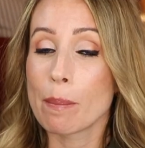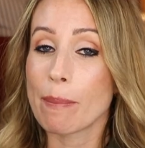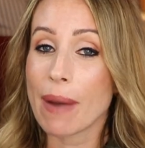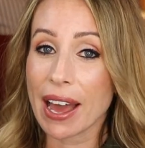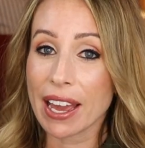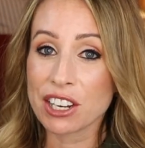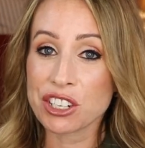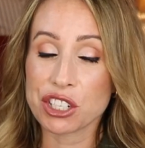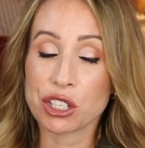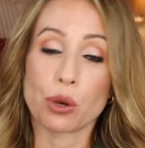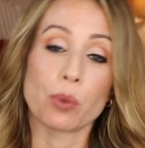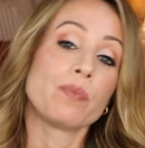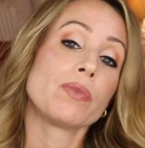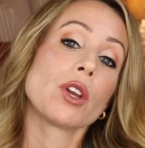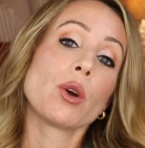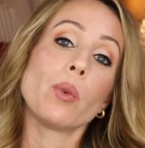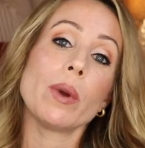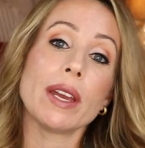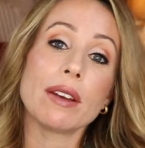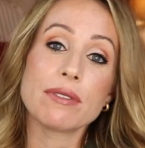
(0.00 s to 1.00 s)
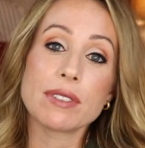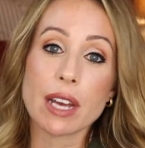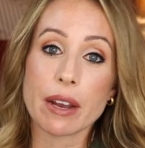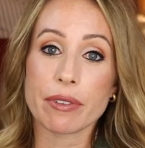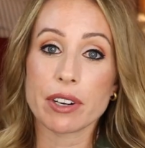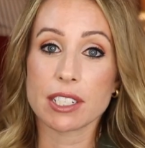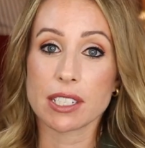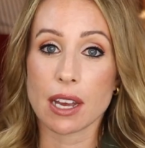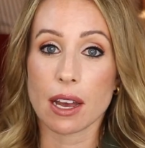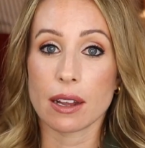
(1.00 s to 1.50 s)
Mind you, we've
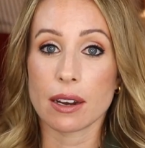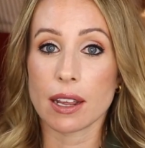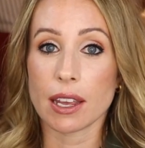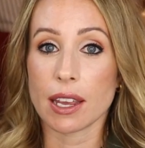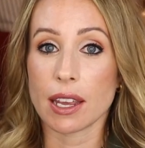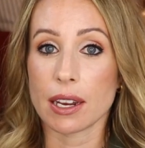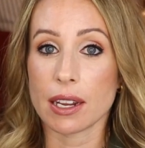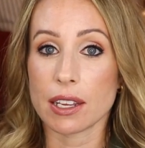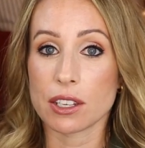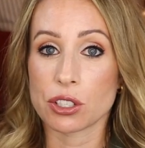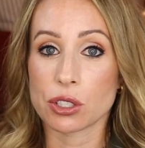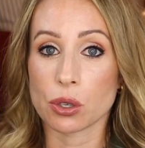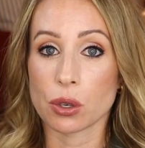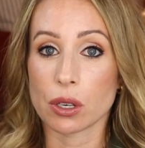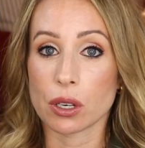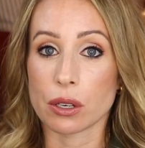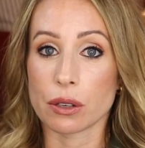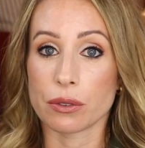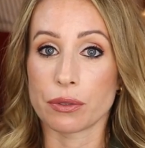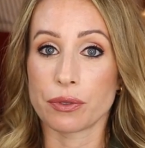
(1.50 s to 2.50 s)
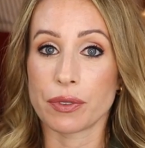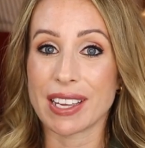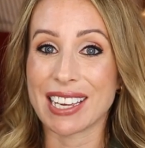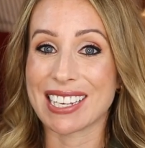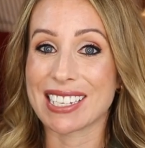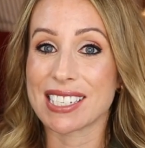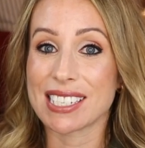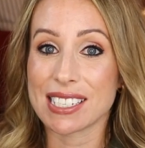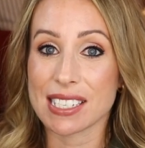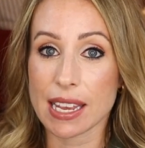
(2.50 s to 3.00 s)
never done any sort of
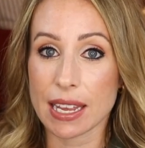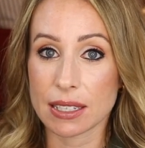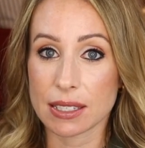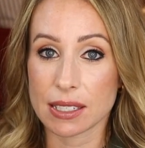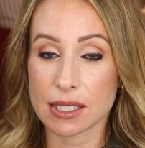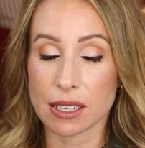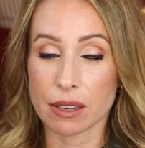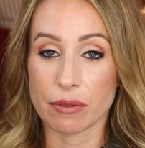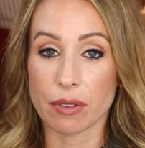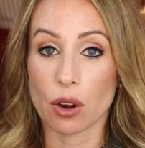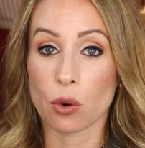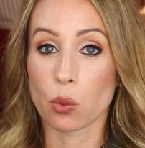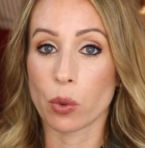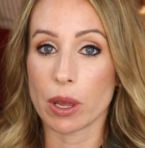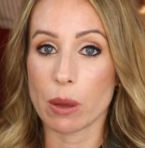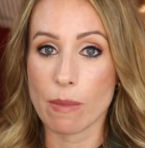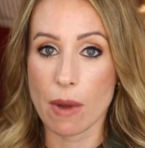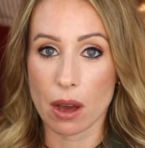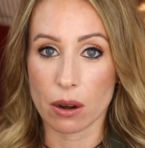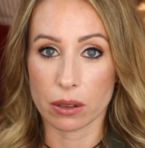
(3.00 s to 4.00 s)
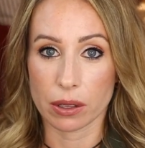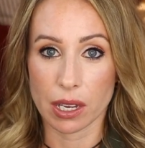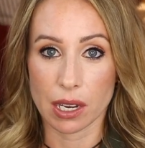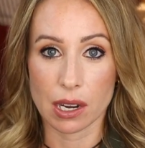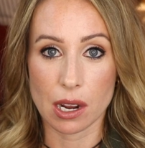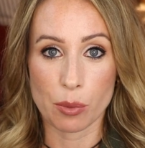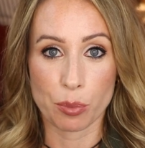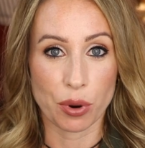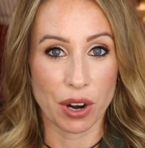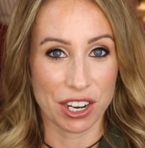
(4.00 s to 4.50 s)
extensive
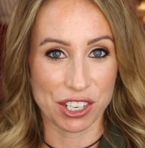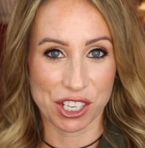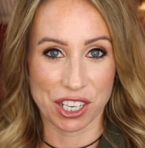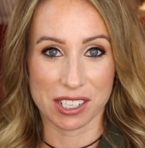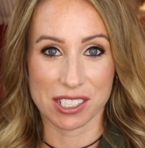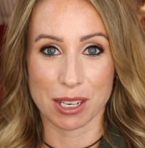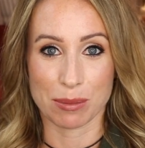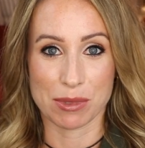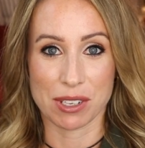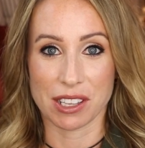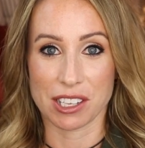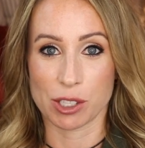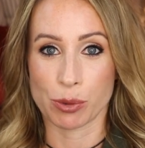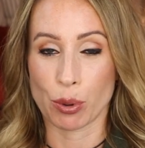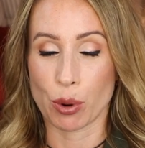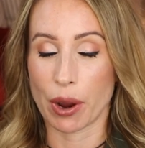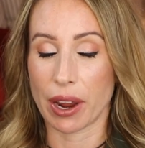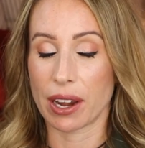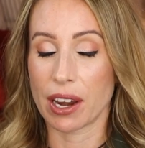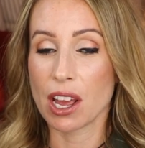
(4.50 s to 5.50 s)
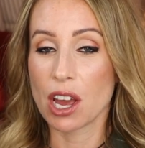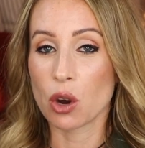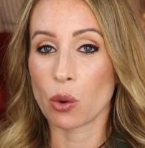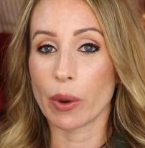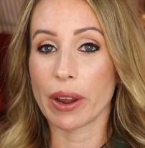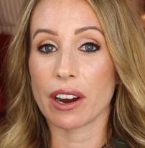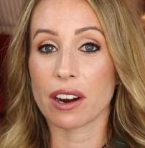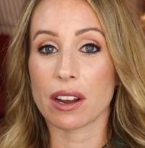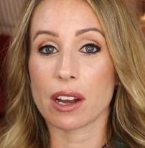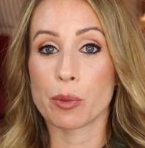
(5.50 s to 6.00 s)
remodeling projects up to this point.
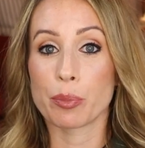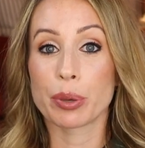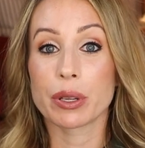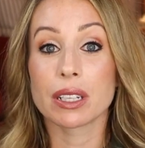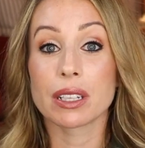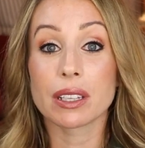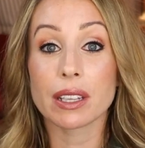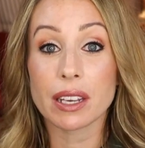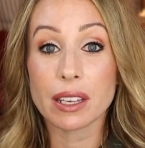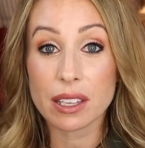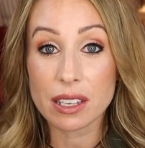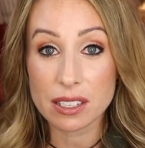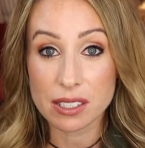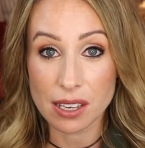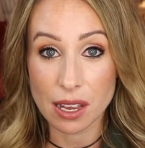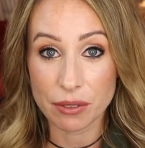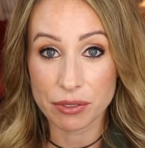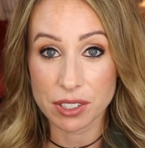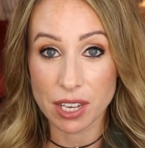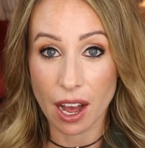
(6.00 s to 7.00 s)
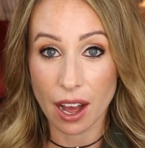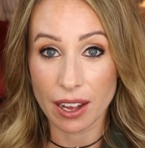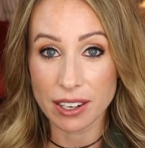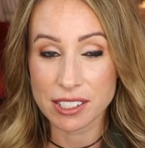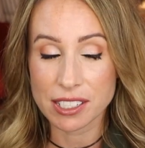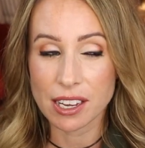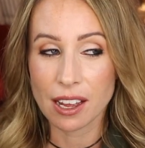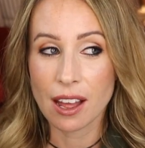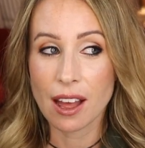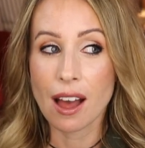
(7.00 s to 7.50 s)
We are completely
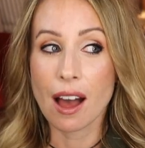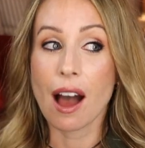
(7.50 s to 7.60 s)
self-taught.